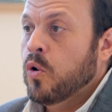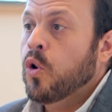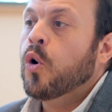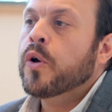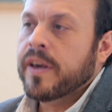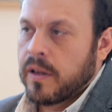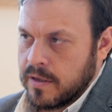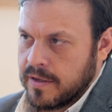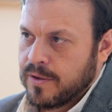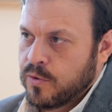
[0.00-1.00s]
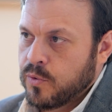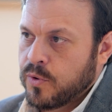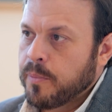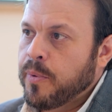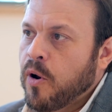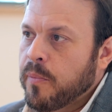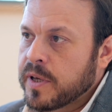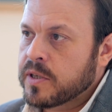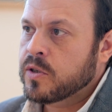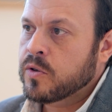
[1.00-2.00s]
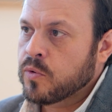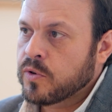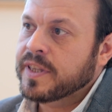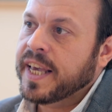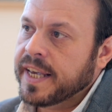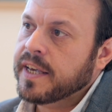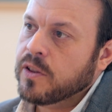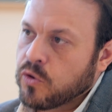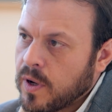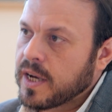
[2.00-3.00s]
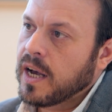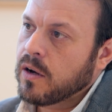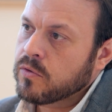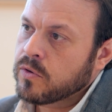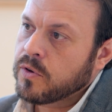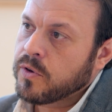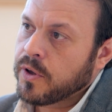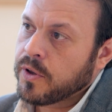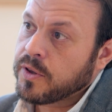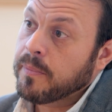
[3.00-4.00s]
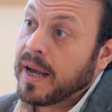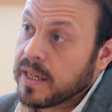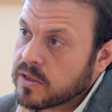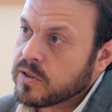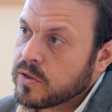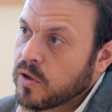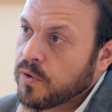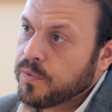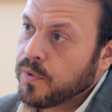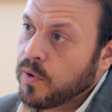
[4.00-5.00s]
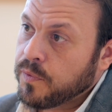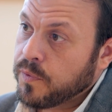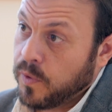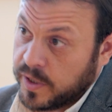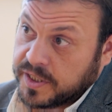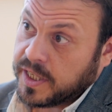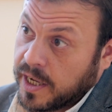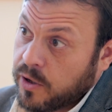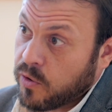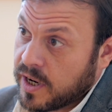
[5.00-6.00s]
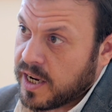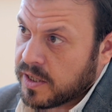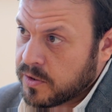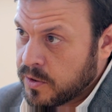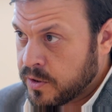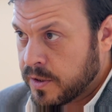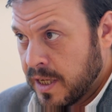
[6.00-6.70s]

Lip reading: loyal to the promise to take into account the demands of ECI organizers